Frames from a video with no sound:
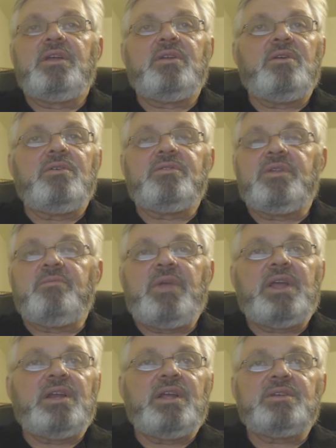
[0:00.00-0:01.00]
To
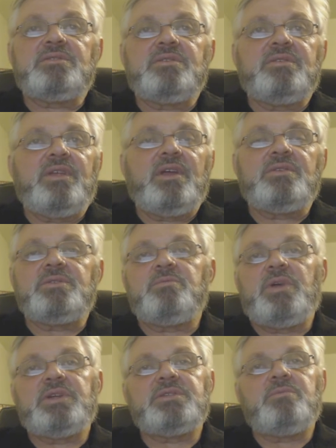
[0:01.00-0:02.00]
make an extra
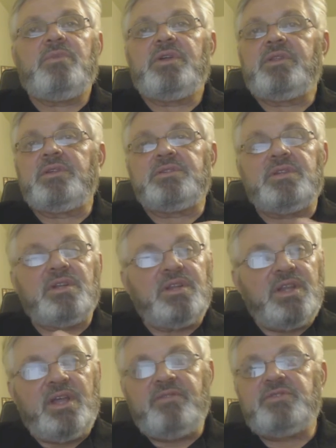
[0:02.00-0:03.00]
$1,000 a month is a
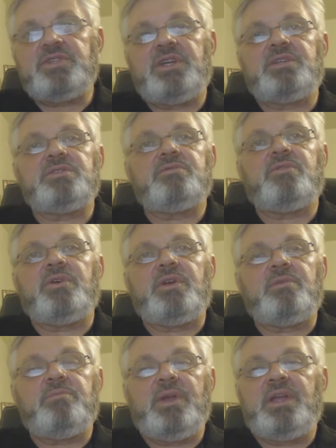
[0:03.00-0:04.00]
life changer for
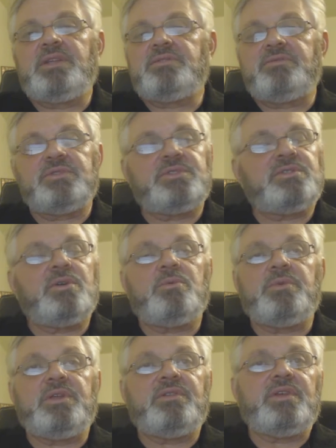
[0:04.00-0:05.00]
you. It pays for
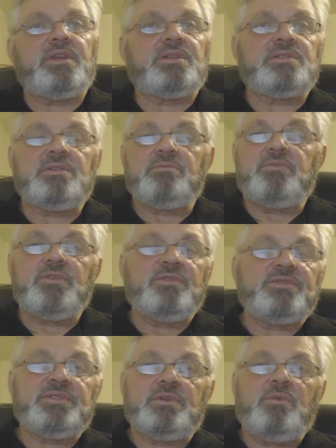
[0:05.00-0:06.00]
so many things,
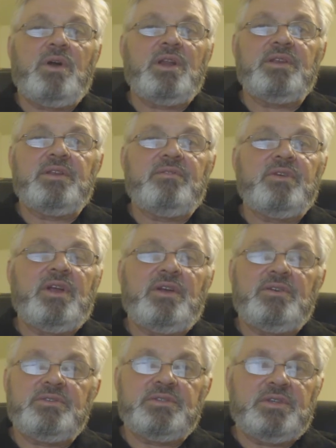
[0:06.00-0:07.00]
improves the quality of your
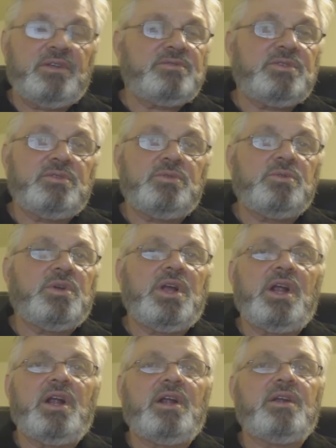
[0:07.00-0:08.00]
house, gives you a new
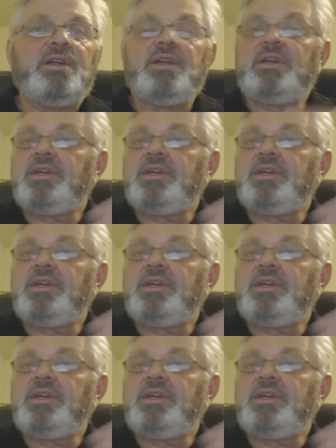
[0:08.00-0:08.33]
car,